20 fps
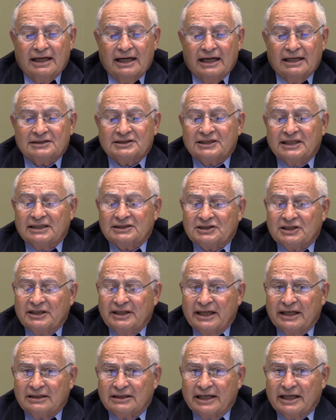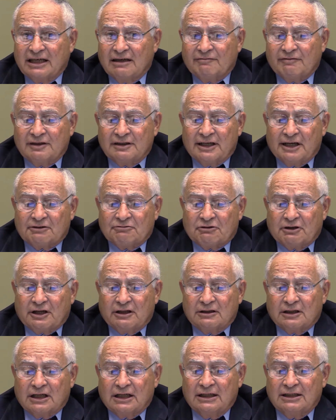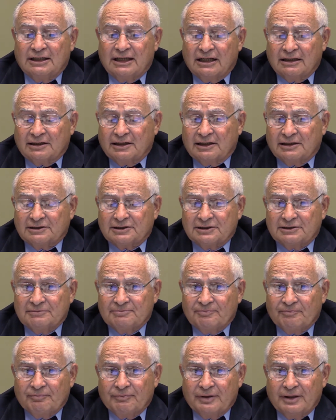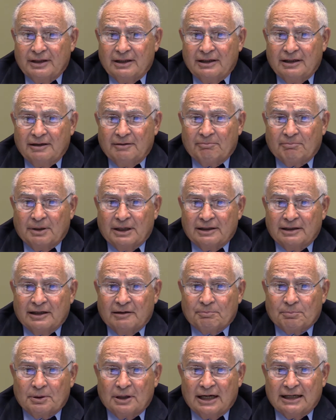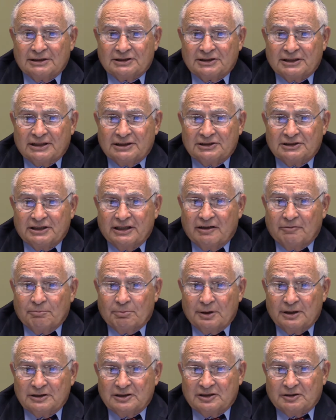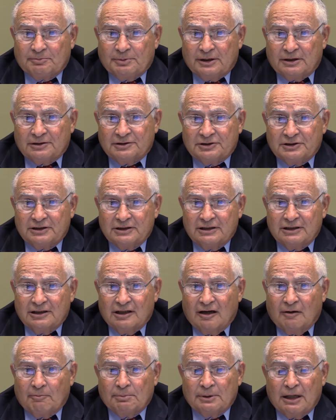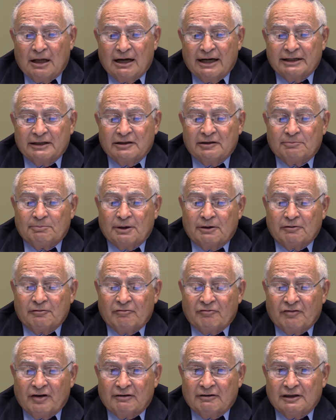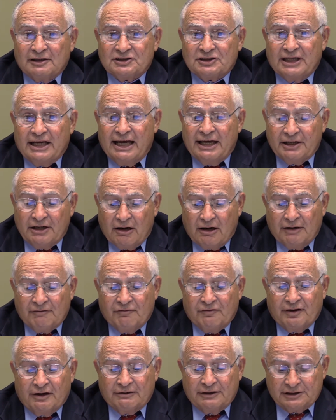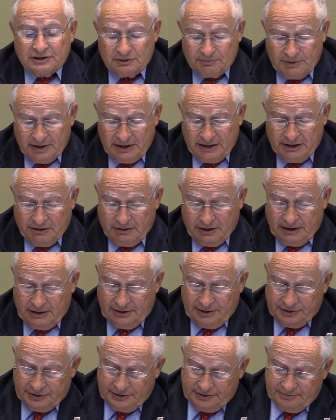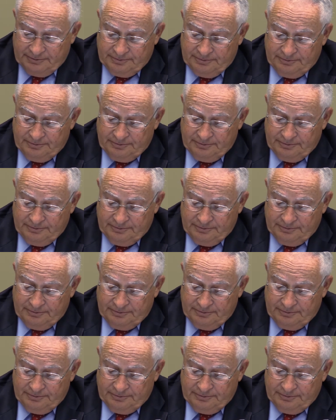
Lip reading: It says annealing of electrical conductors, but the process and the principles apply to both ferrous and non-ferrous materials.